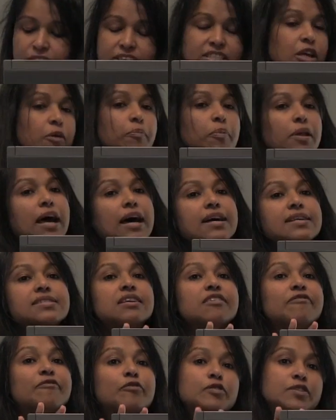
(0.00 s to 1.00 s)
example,
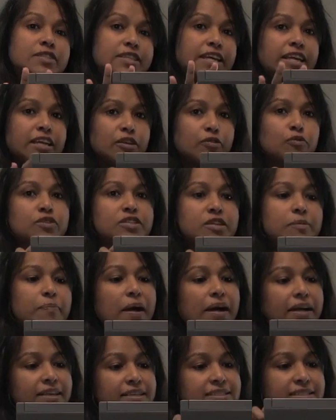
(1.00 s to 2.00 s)
Asaf Hussain, who is a
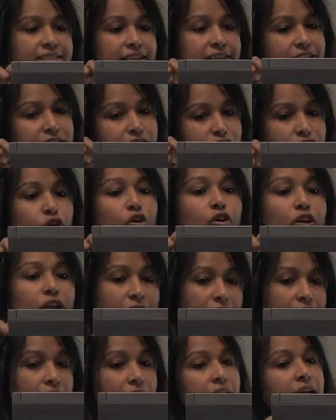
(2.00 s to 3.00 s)
Pakistani
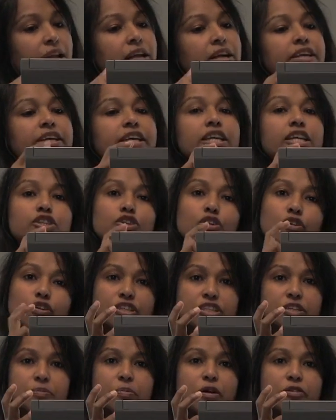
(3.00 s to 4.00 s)
scholar, he
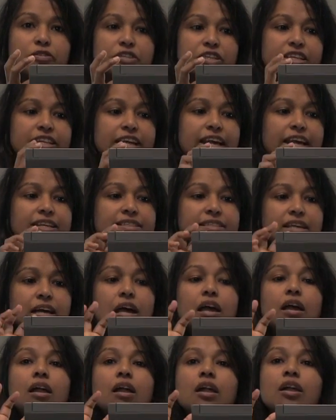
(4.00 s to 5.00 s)
talked about it as
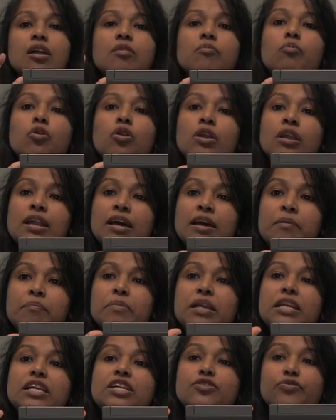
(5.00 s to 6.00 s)
a mullah
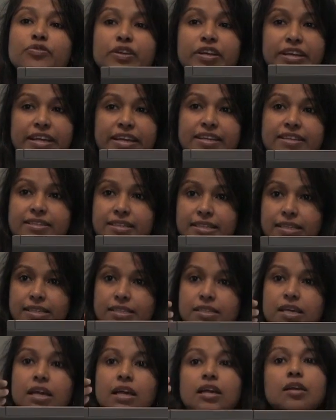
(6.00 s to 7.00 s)
military
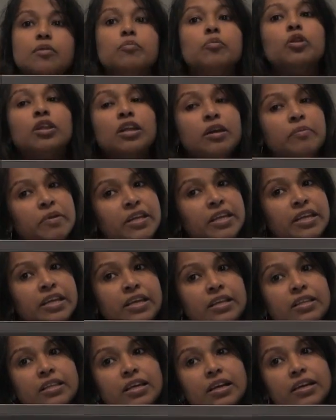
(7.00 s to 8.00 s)
nexus. Mullah
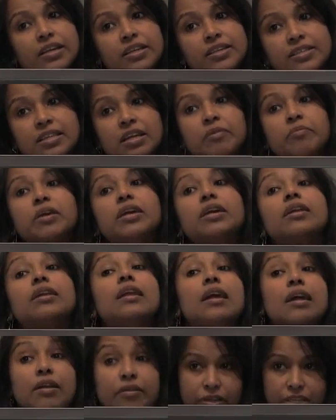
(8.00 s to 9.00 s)
meaning the Islamic
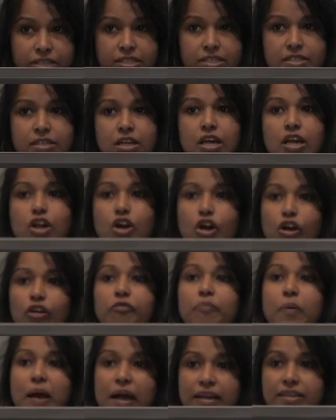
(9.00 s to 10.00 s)
clerics
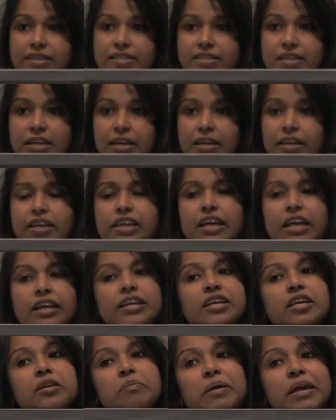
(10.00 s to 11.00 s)
of Pakistan. And
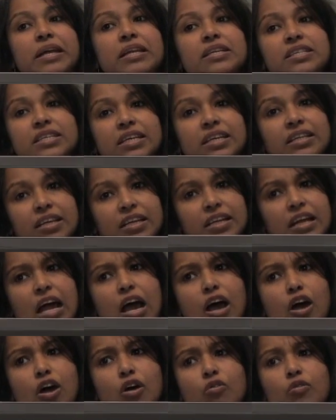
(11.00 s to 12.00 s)
he mentioned that
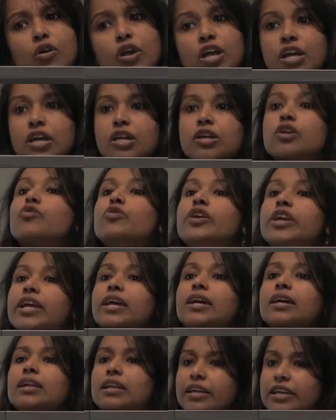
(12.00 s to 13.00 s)
how
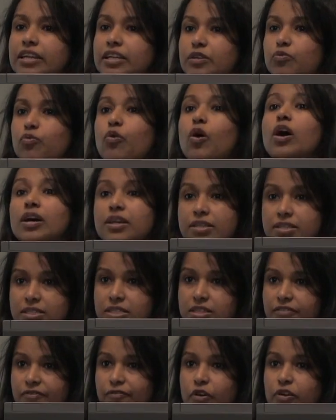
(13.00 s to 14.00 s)
critical it
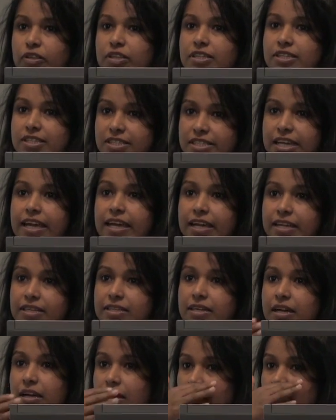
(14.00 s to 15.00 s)
was for the
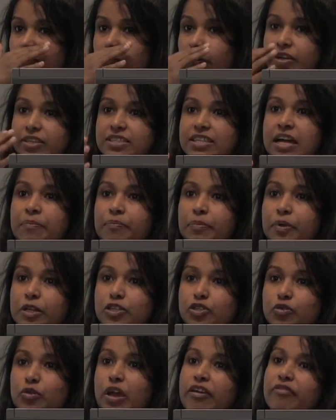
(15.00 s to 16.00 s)
state, for example,
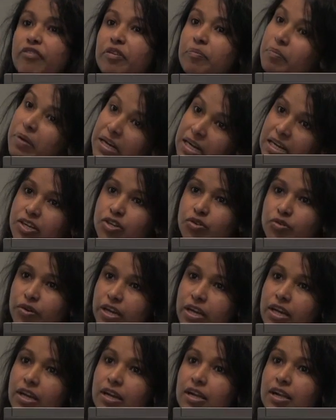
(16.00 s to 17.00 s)
to have a
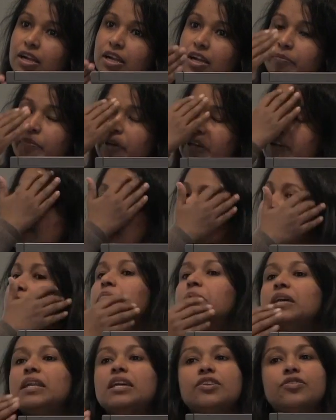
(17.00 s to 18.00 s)
military, because that
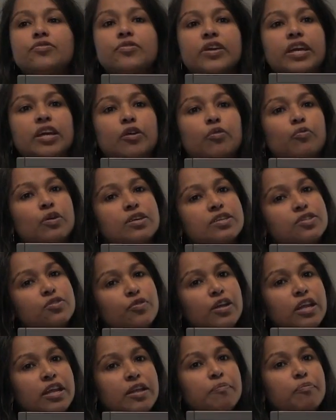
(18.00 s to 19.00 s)
military was
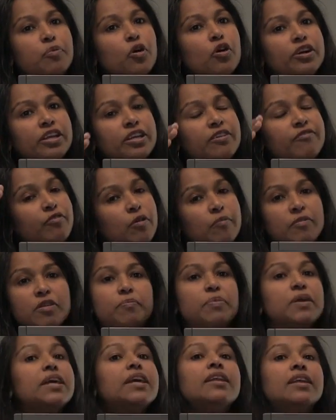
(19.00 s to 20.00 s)
really important from the
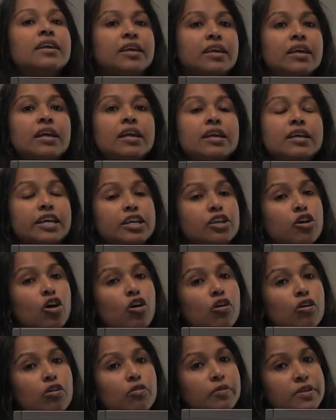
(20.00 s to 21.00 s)
beginning. It
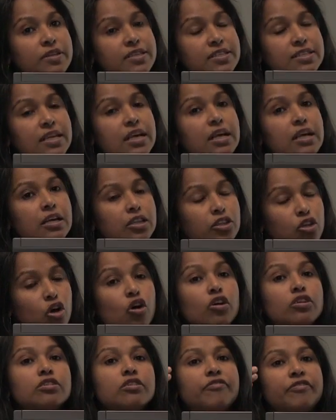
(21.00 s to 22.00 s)
always
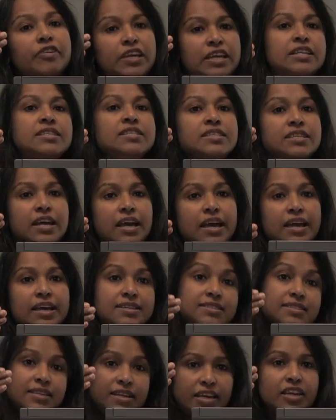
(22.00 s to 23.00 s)
thought of India
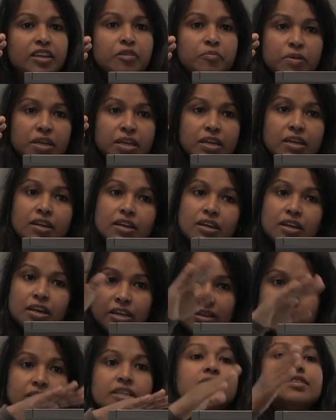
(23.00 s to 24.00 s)
as the enemy,
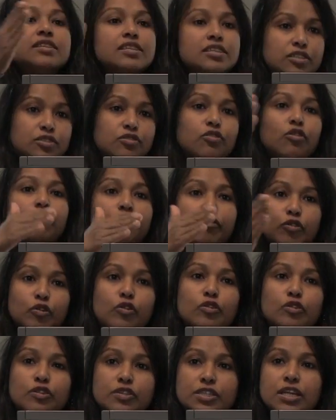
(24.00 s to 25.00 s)
and this is of
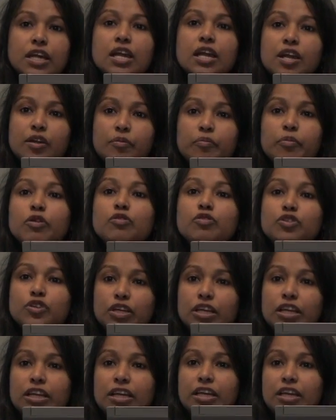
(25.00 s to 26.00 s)
course
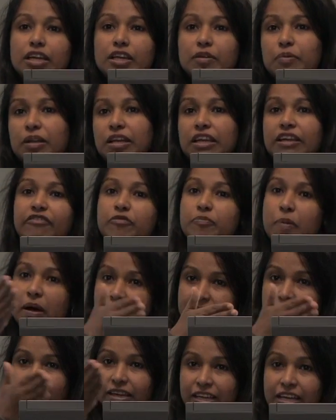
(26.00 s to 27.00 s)
mutually believed
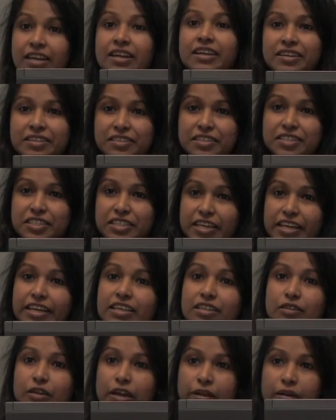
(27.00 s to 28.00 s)
by the Indian
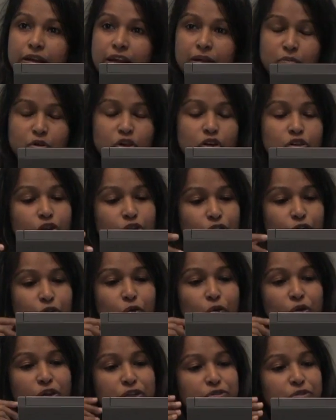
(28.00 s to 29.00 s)
state, and I'm not going to
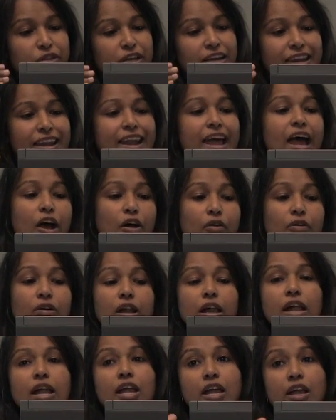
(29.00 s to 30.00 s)
go into that now.
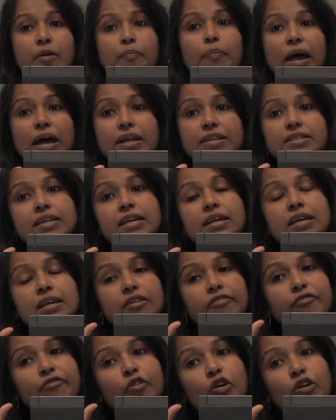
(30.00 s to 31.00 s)
But
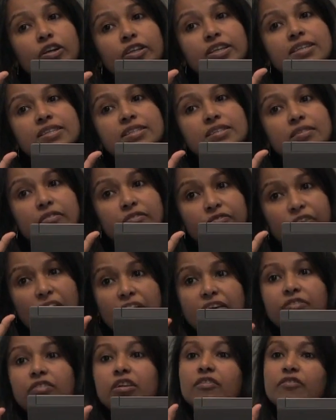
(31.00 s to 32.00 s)
for the
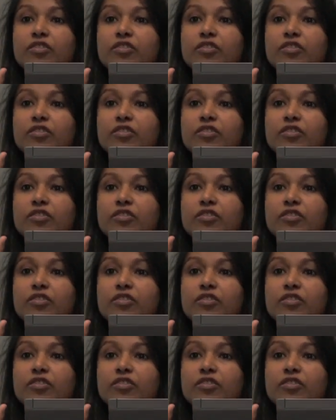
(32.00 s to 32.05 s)
survival